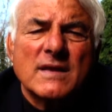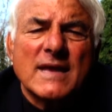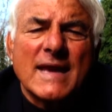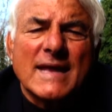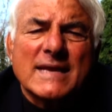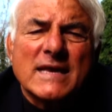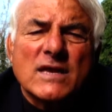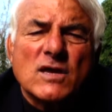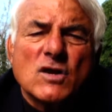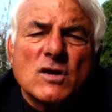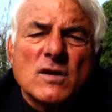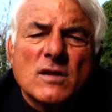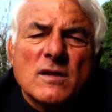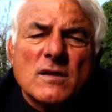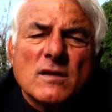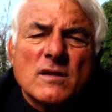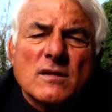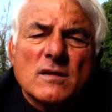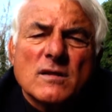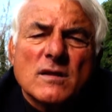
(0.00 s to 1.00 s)
getting
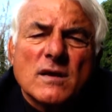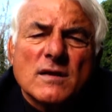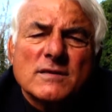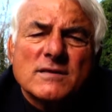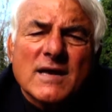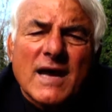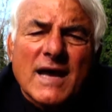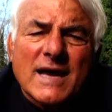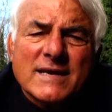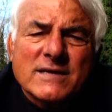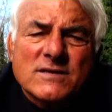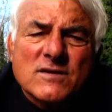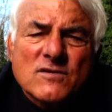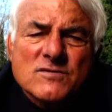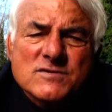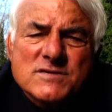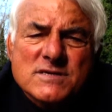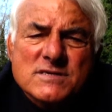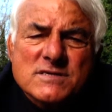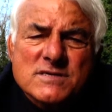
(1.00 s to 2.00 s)
a
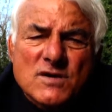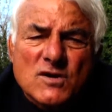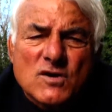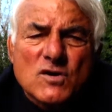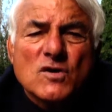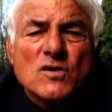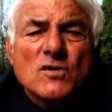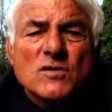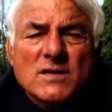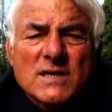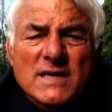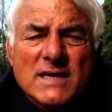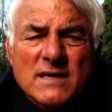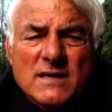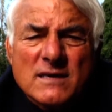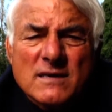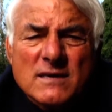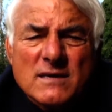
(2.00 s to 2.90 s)
diagnosis early,